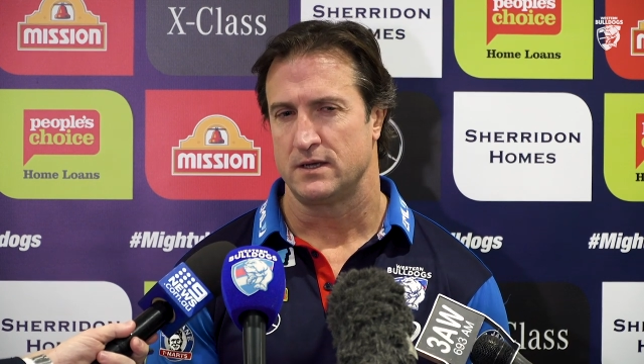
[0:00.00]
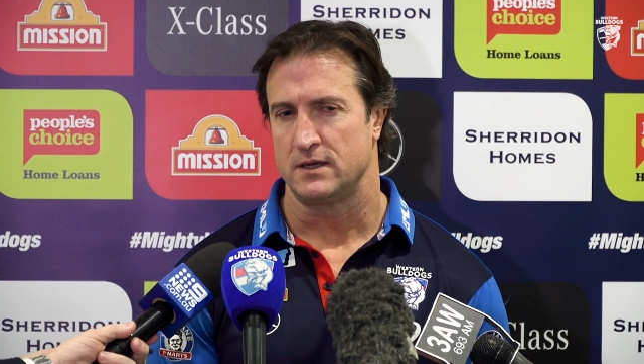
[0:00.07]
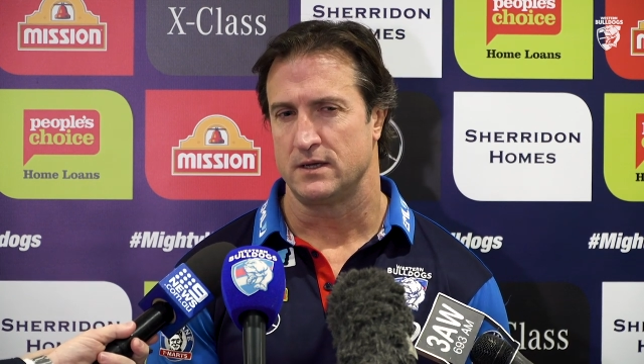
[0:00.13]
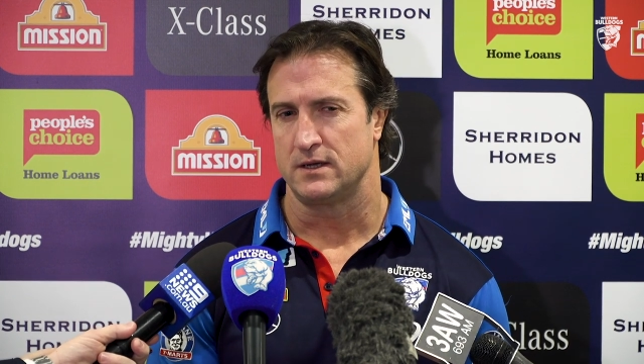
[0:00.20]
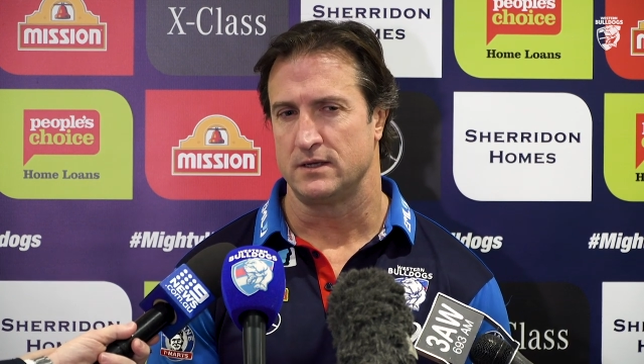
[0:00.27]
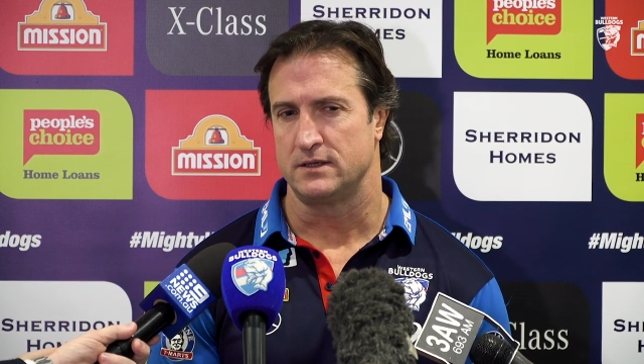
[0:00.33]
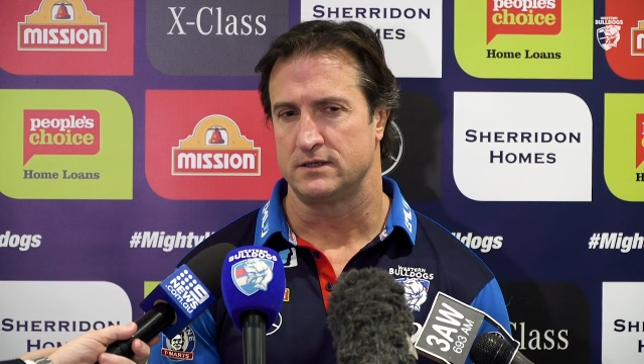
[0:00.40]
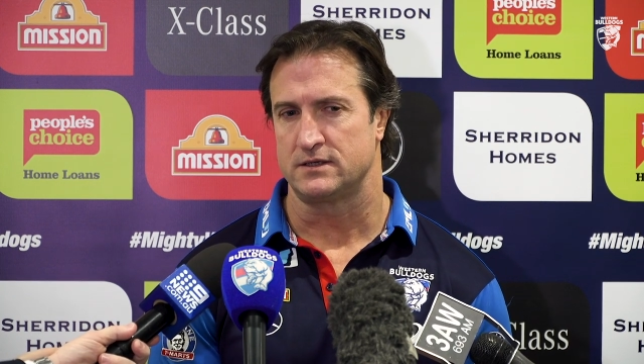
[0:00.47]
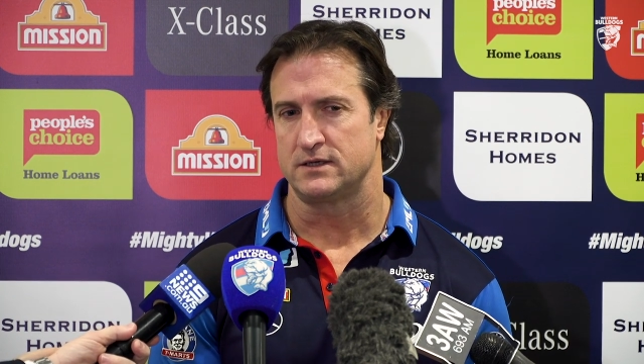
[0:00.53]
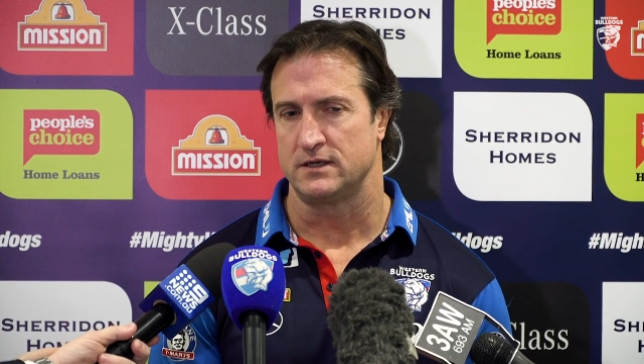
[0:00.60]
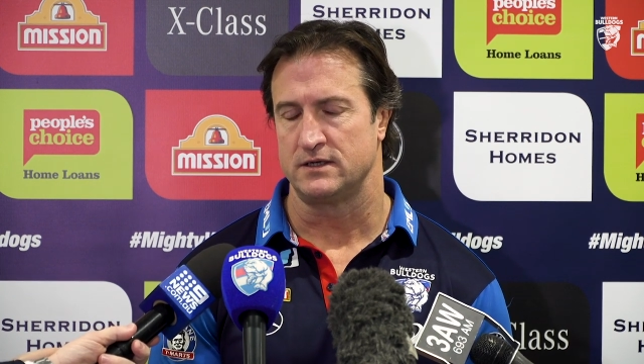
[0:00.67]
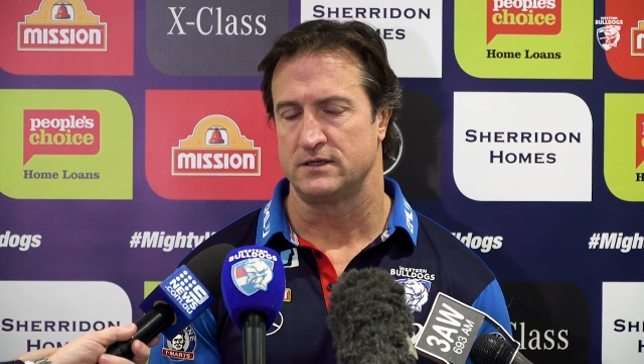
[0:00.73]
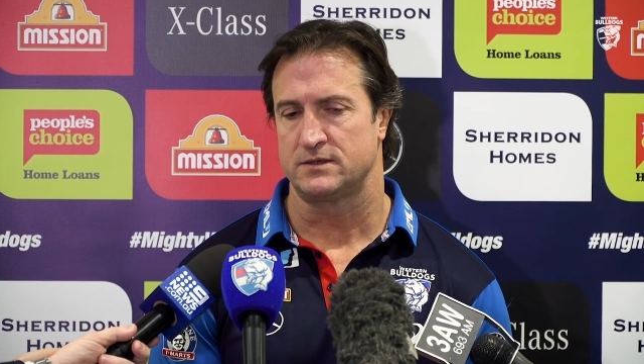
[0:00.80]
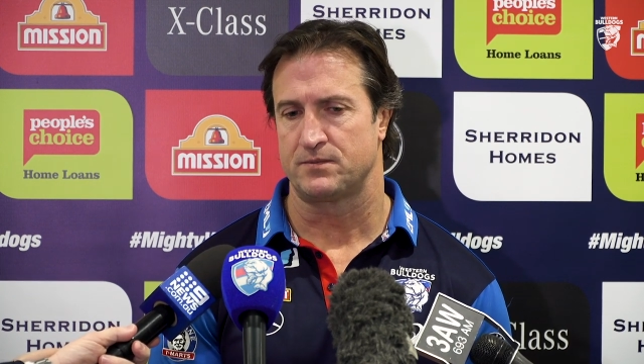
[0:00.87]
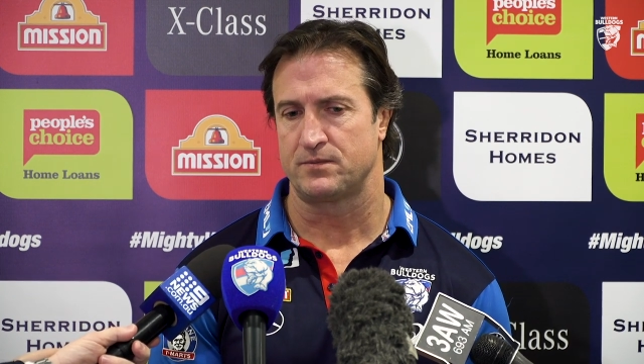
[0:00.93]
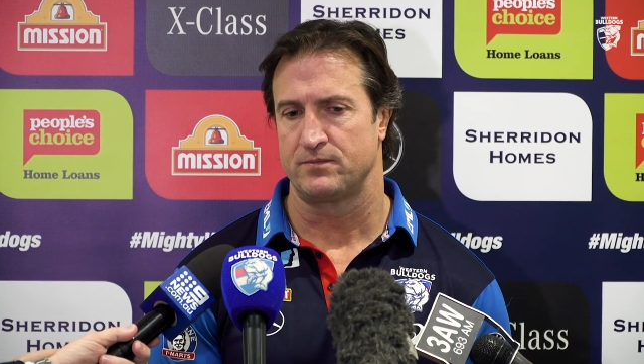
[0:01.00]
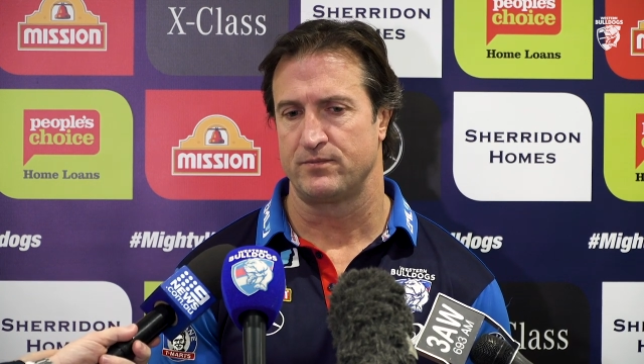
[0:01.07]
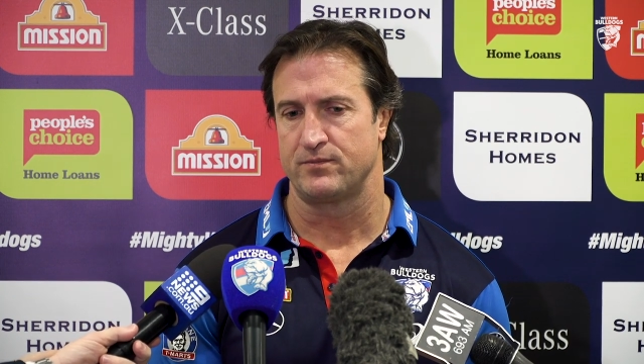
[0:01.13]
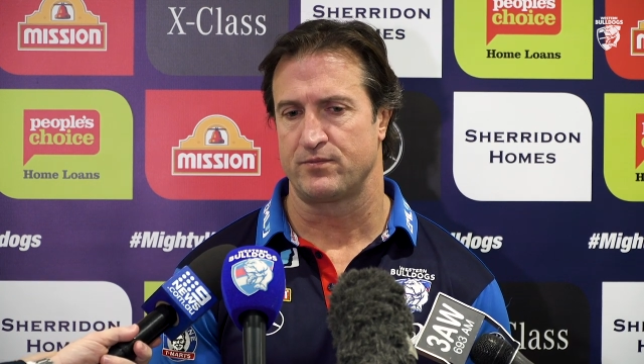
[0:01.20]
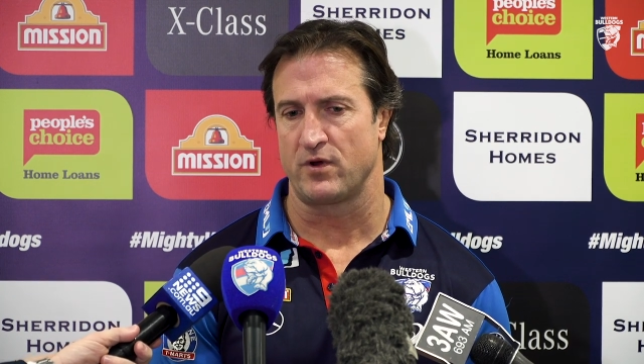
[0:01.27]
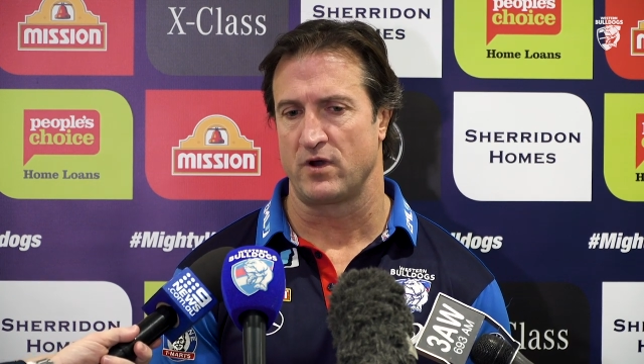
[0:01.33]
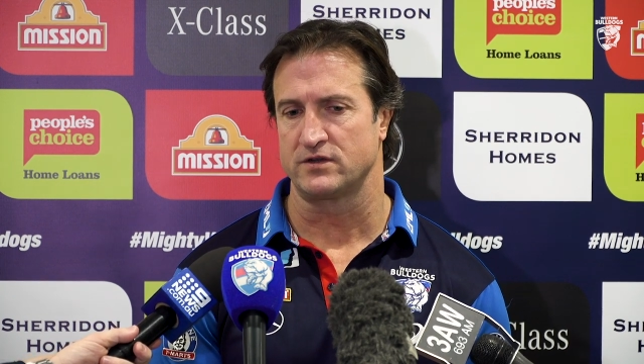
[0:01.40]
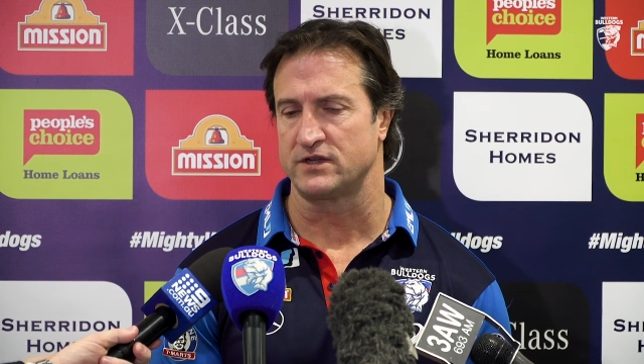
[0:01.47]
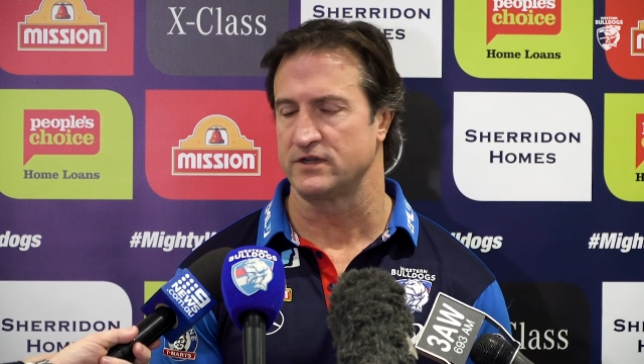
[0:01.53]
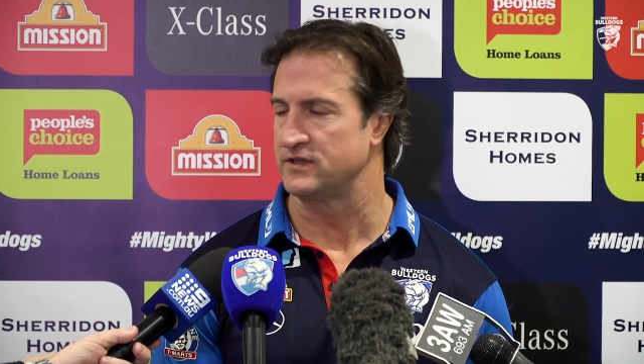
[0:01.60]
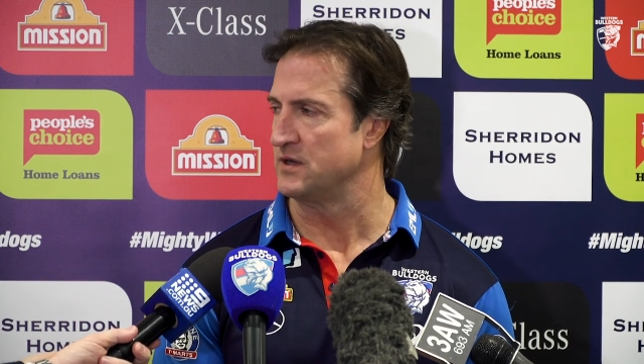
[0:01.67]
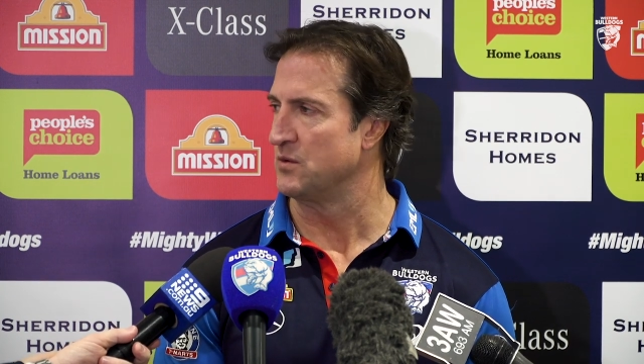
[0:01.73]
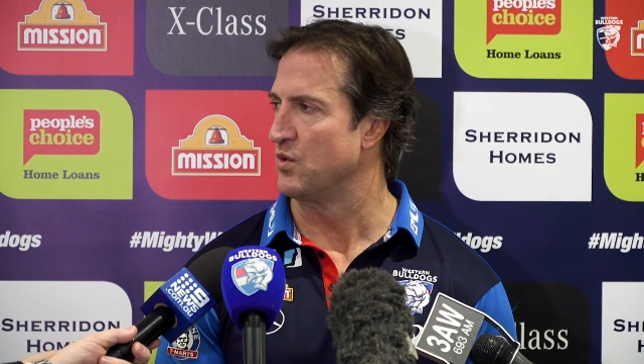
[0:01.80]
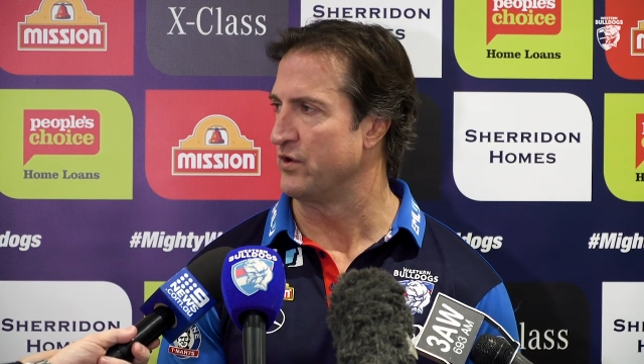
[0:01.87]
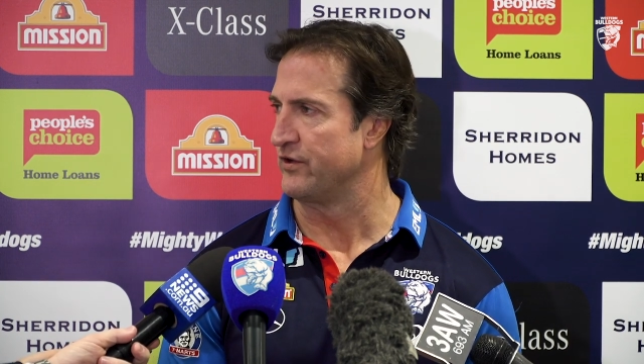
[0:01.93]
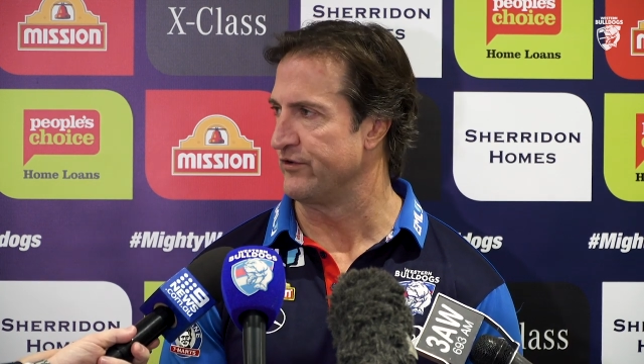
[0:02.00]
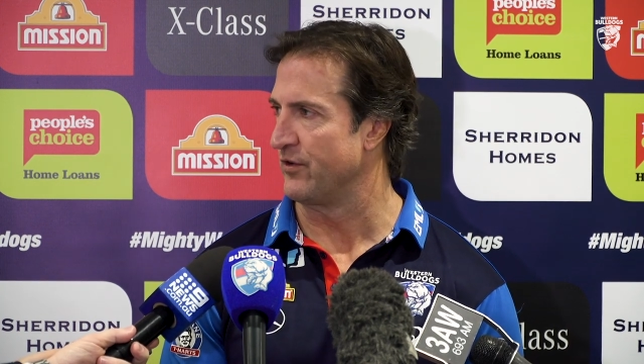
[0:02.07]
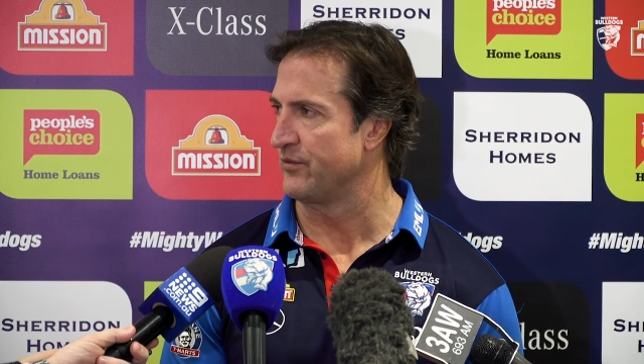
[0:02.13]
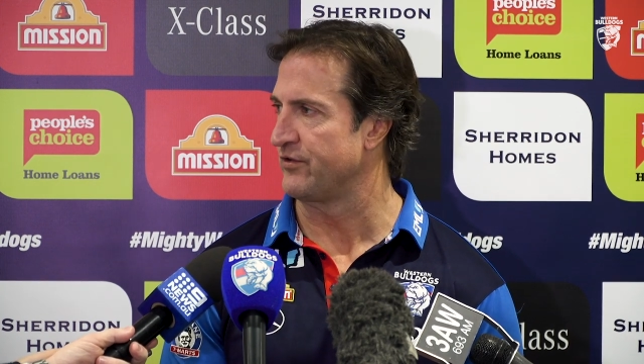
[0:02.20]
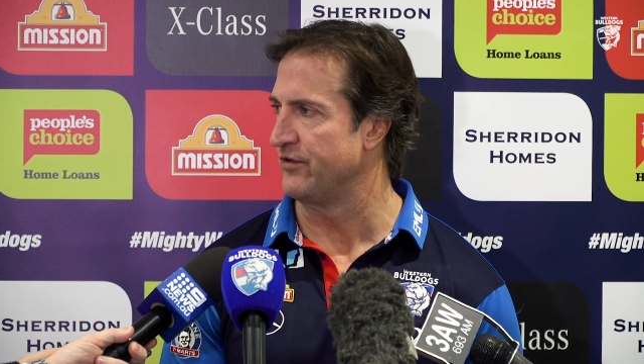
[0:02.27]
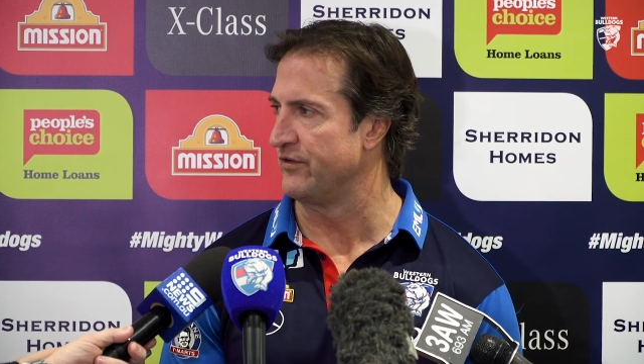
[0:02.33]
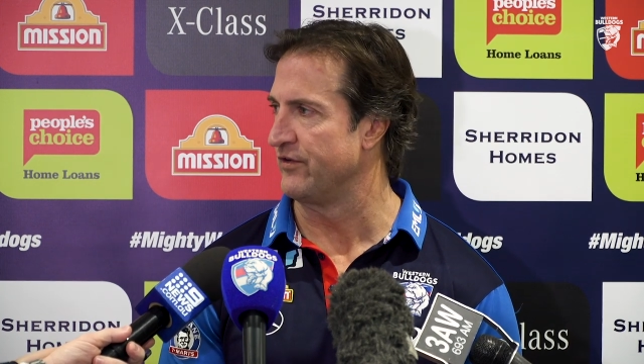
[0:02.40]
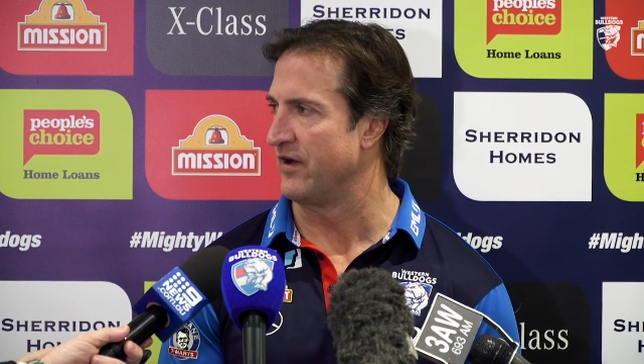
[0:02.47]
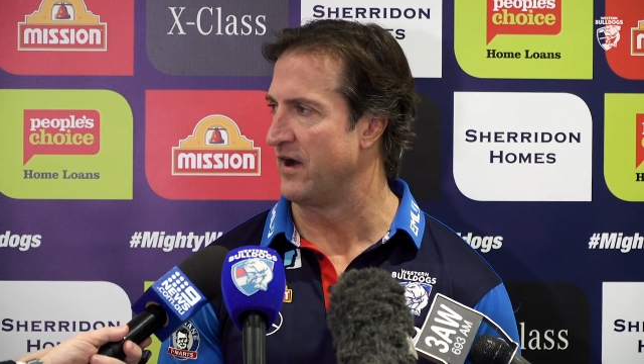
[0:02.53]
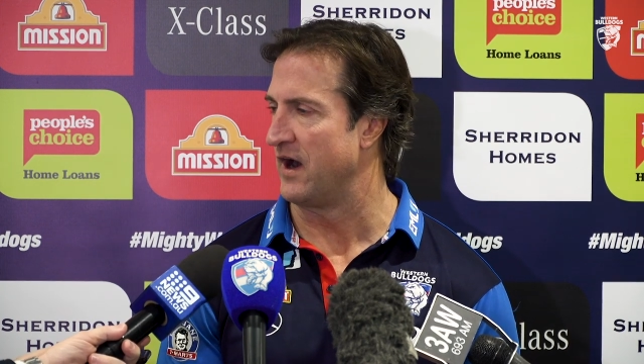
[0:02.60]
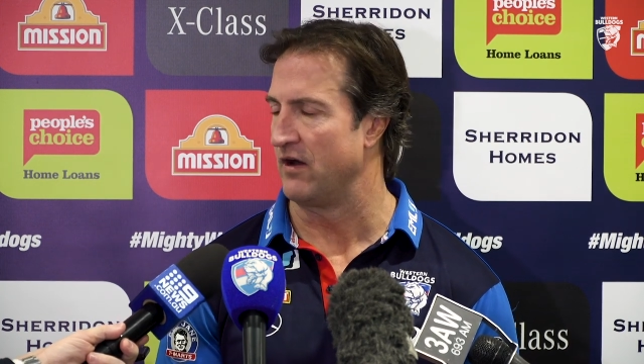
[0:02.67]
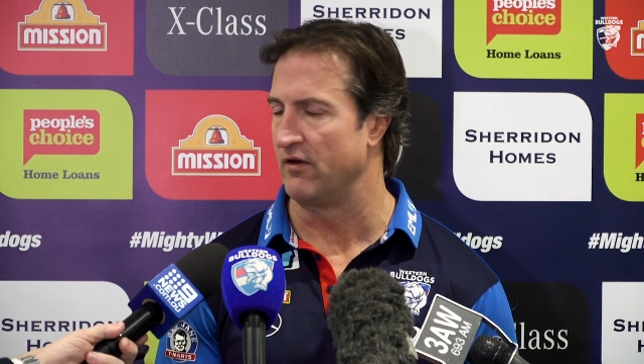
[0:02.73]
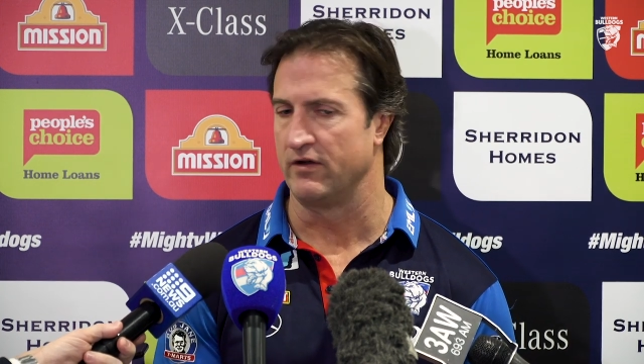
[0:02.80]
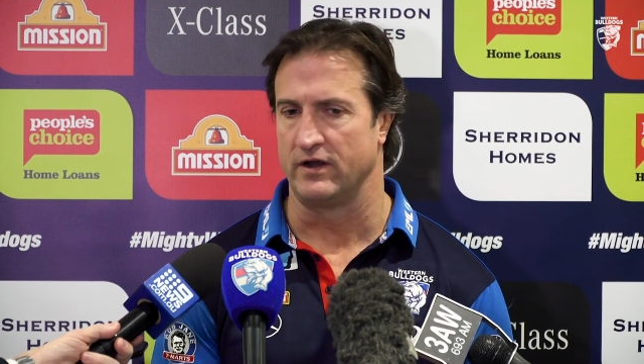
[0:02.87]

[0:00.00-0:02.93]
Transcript: he's, he's processing what his options are,